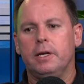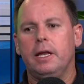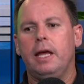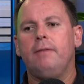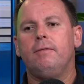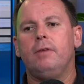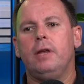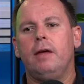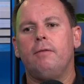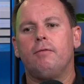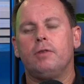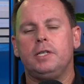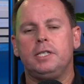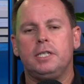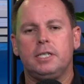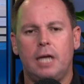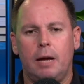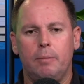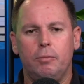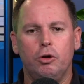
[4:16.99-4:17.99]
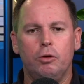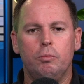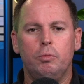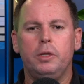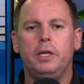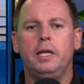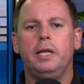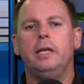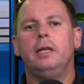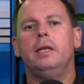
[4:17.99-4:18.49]
even every suburb
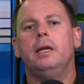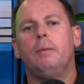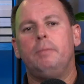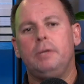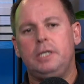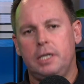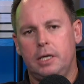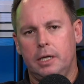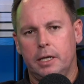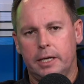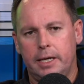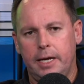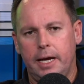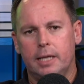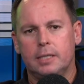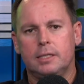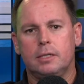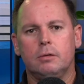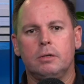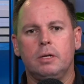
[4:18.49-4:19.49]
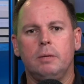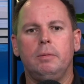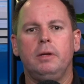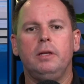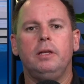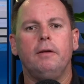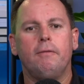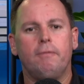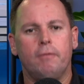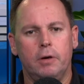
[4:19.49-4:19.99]
within a particular council can be
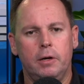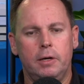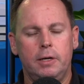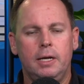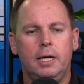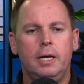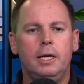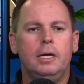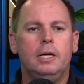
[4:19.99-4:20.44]
different.